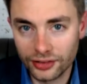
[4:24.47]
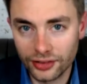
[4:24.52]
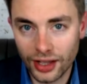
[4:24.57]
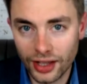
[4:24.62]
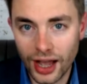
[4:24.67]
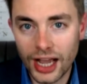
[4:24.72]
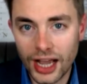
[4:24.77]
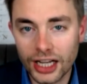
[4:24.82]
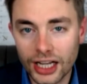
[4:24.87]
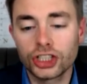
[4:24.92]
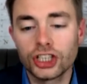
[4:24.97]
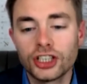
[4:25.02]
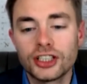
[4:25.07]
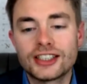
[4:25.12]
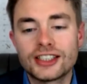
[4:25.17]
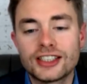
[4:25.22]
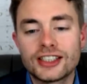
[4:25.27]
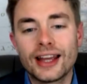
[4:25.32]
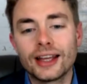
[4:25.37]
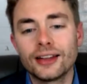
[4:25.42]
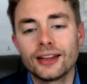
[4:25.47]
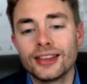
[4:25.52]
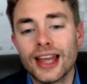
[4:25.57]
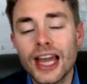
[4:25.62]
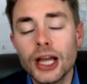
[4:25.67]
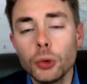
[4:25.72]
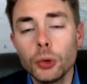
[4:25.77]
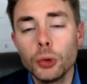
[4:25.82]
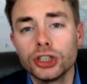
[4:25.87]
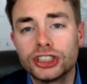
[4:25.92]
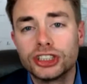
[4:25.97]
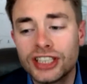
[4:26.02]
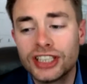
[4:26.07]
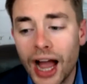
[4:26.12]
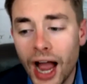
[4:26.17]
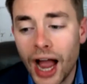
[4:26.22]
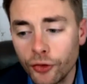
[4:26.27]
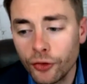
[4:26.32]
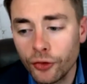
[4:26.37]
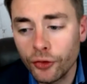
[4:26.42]
actually saying they will
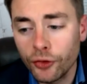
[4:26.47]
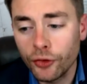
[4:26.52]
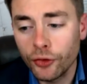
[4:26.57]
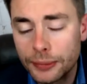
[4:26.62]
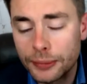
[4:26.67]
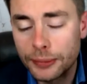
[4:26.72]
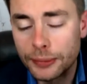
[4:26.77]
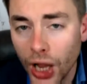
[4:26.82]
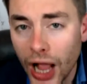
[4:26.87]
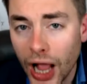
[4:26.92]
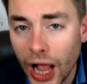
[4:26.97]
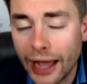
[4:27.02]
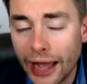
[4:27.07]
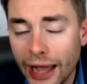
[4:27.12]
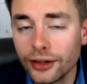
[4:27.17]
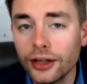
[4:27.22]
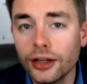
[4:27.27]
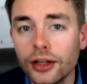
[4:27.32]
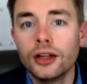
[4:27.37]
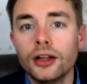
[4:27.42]
directly plan